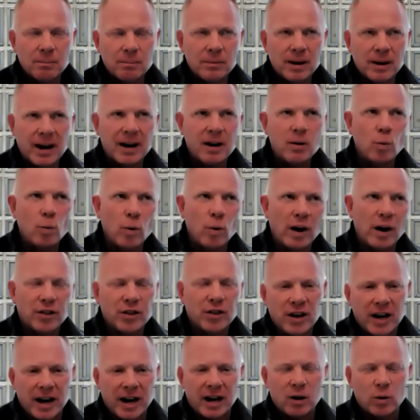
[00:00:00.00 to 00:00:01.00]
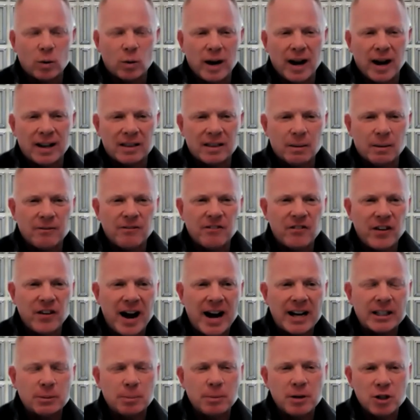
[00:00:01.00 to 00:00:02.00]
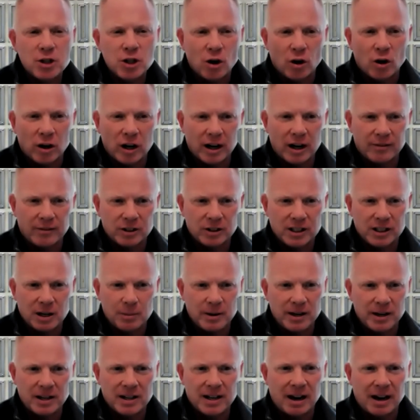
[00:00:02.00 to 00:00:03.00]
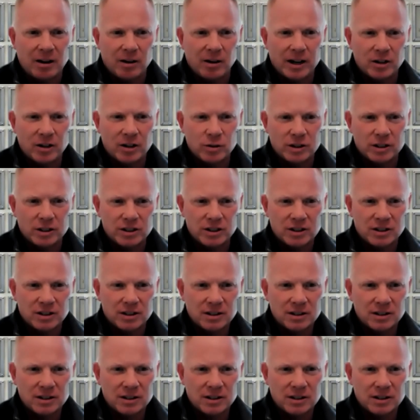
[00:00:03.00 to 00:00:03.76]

any wealth that I create, the vast majority of it is going to be in carried interest.